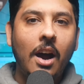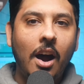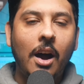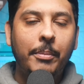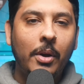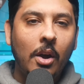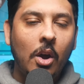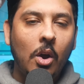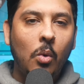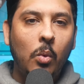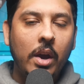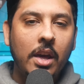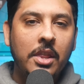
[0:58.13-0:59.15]
up
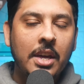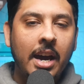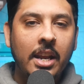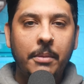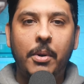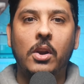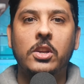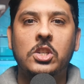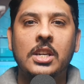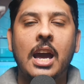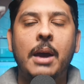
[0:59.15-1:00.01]
with an apology